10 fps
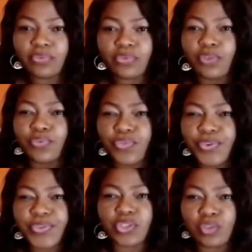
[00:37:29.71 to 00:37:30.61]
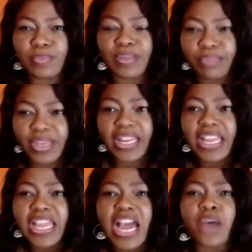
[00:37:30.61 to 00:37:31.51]
You're first a human being.
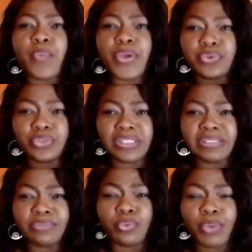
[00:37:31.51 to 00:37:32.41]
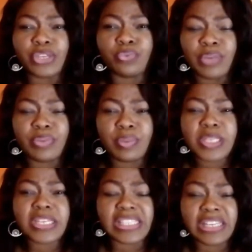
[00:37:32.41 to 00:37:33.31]
And when when the
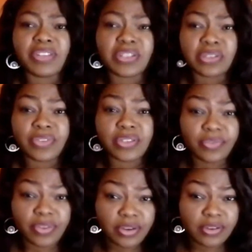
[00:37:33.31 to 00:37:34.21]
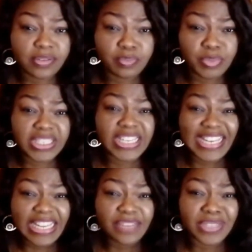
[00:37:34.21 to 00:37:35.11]
person is living the surface of the earth, the person
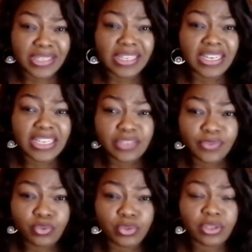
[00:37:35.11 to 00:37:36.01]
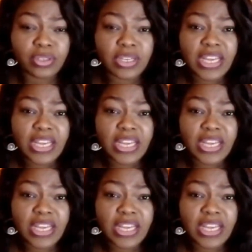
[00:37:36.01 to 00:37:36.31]
lives as an individual.